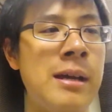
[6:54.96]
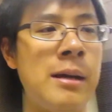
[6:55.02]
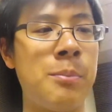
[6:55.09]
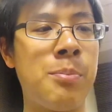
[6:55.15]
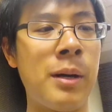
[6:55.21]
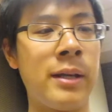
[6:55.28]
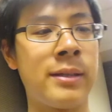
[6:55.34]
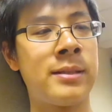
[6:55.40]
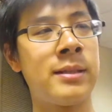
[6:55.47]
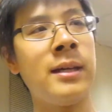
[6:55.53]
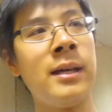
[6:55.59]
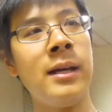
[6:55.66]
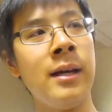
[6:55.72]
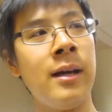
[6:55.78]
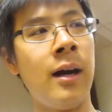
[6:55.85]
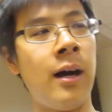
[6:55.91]
but
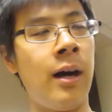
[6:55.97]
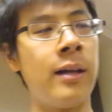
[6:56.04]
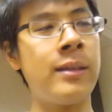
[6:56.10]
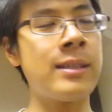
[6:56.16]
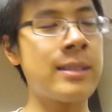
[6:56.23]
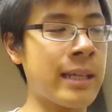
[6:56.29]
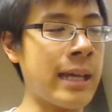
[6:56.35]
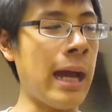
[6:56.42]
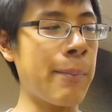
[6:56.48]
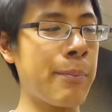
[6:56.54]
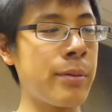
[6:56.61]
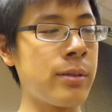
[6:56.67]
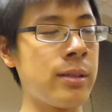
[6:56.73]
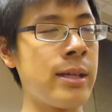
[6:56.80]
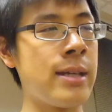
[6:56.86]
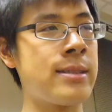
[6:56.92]
uh, this
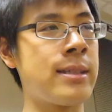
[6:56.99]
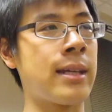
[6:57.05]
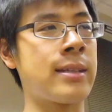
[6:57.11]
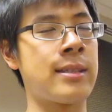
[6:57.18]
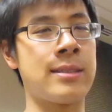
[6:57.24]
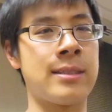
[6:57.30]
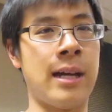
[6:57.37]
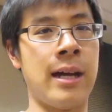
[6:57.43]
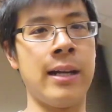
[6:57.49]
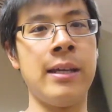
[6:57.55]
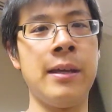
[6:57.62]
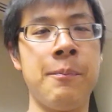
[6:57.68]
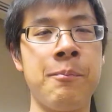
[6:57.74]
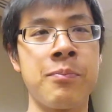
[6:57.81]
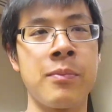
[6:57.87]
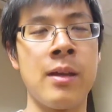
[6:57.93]
capitalistic society
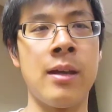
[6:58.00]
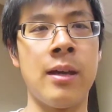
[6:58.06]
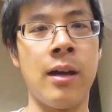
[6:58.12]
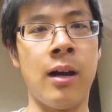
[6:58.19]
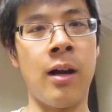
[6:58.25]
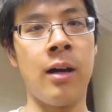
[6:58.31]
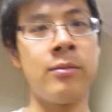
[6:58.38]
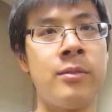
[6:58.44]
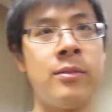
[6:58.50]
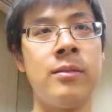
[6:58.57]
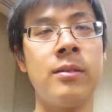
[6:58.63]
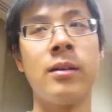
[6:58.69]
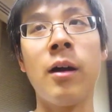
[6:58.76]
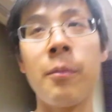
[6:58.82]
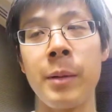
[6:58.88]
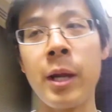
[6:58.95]
of
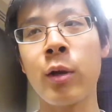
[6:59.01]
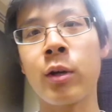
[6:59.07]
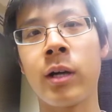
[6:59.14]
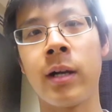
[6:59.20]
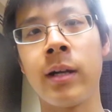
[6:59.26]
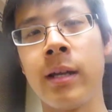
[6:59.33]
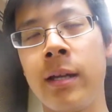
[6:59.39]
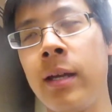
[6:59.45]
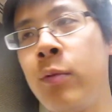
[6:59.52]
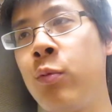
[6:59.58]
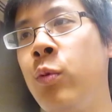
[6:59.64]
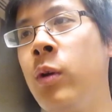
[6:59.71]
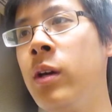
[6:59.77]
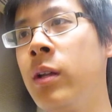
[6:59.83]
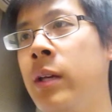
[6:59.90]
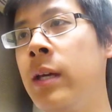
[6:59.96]
America, it, it,
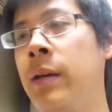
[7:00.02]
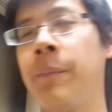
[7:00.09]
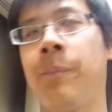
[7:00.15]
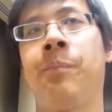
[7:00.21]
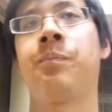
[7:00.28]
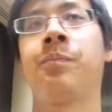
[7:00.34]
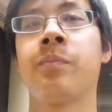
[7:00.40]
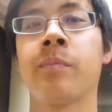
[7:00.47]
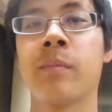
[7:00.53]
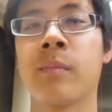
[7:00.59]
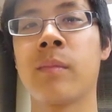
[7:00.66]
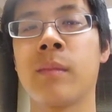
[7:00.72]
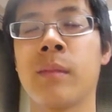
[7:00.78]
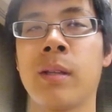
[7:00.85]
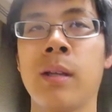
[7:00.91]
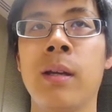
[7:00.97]
really
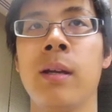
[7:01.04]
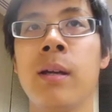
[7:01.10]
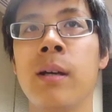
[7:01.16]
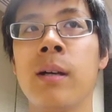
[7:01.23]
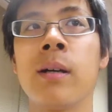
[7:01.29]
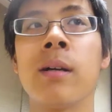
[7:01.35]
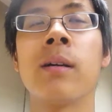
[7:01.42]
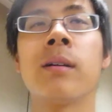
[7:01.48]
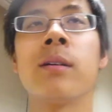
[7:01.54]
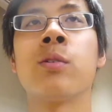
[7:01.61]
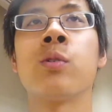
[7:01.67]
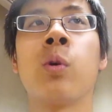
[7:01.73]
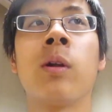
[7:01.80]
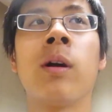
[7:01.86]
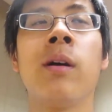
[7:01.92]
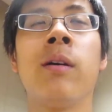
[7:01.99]

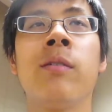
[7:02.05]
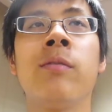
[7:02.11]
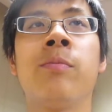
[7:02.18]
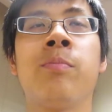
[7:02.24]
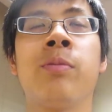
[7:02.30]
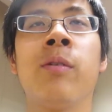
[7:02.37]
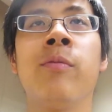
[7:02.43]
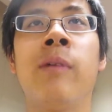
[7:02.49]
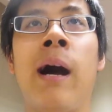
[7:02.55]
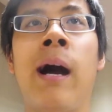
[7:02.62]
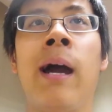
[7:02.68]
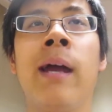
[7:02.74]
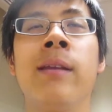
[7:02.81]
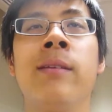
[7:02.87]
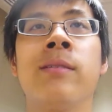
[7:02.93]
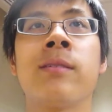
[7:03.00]
sort of
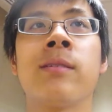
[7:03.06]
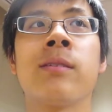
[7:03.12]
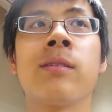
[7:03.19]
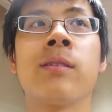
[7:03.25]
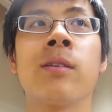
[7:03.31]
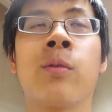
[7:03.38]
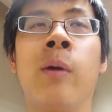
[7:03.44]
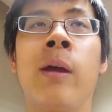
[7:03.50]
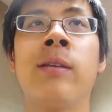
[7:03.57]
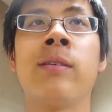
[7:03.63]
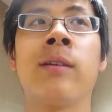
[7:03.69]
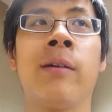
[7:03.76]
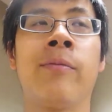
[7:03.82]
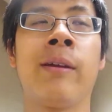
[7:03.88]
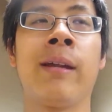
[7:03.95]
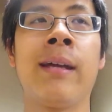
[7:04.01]
provides great
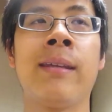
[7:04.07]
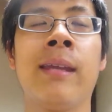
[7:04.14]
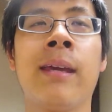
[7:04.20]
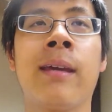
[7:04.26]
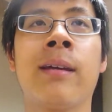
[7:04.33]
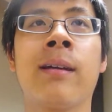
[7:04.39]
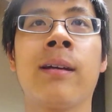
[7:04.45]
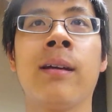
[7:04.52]
stuff, and I think